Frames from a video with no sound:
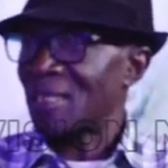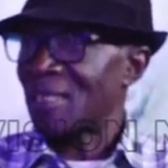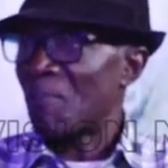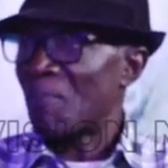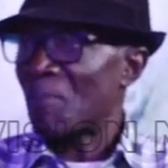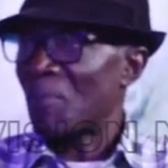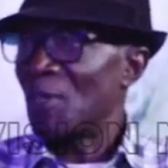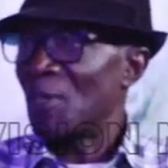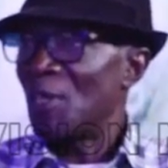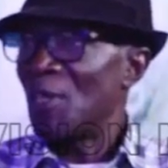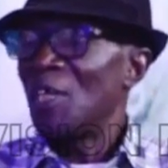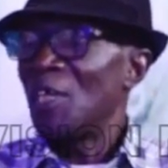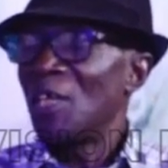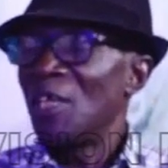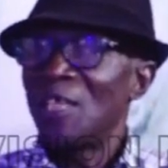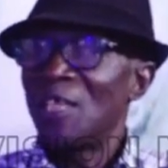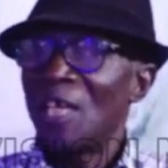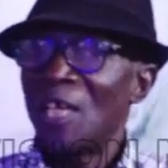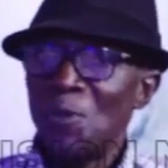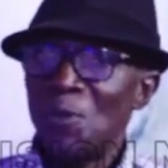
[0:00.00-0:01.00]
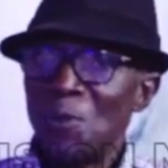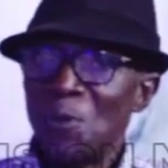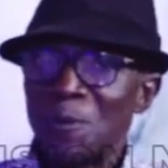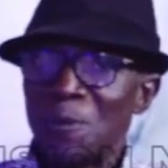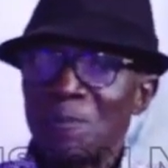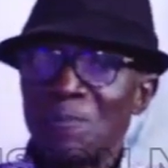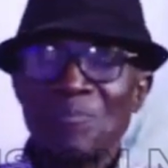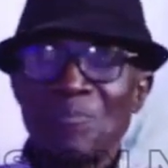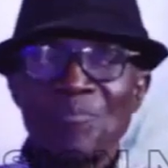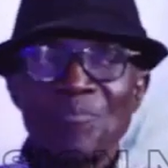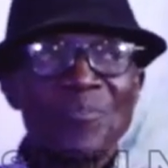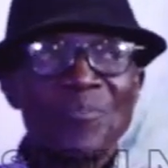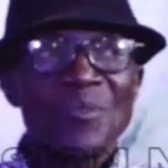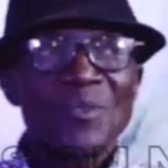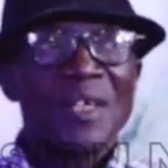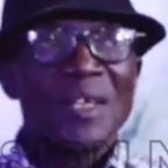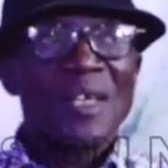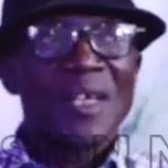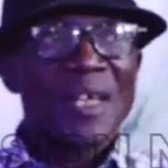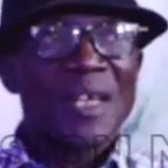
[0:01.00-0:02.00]
happened. They knew.
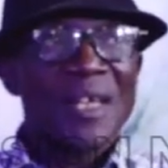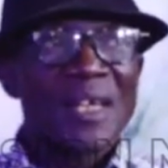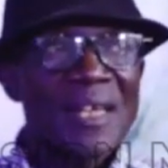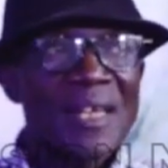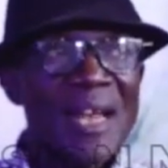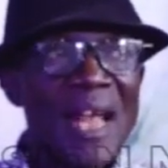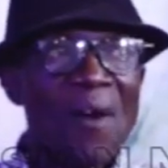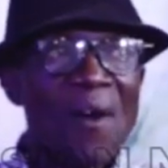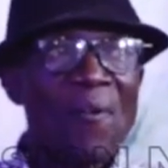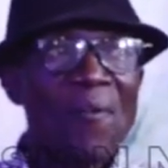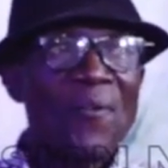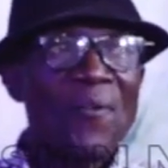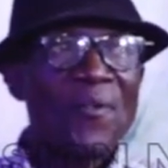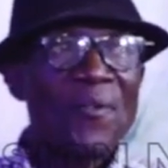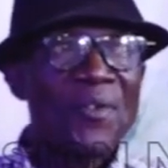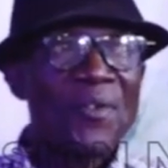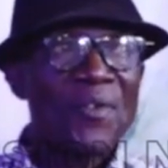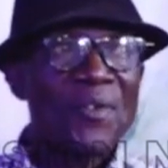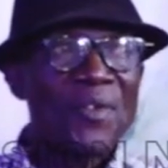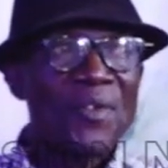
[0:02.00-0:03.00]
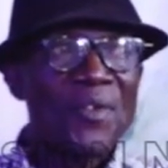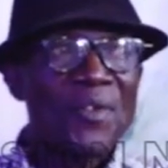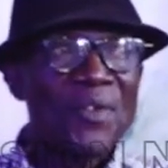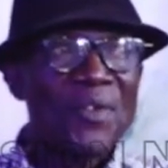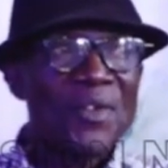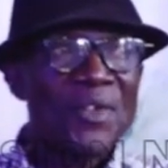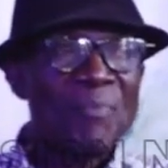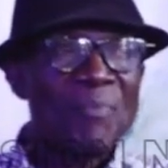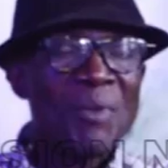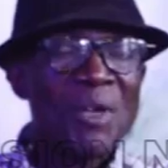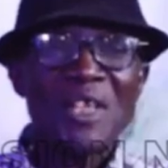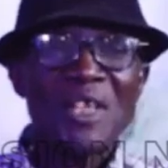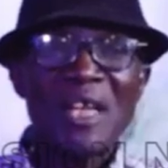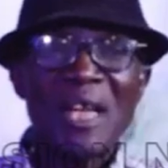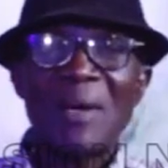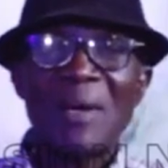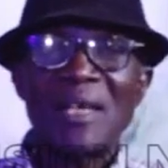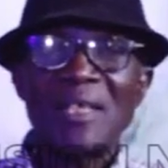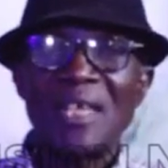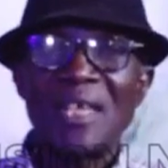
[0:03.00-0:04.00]
Now, he mentioned
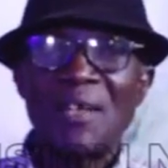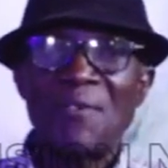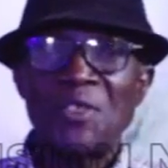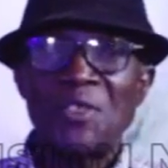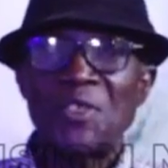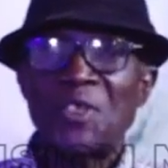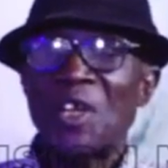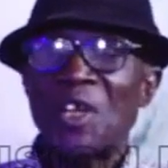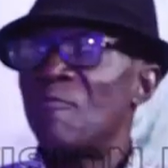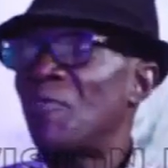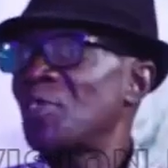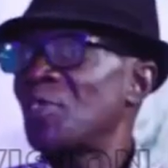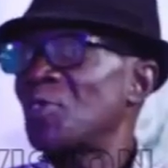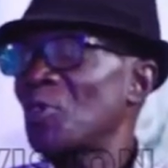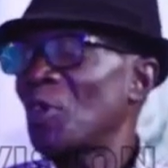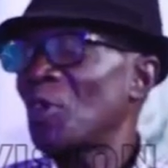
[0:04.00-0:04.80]
about JV joint venture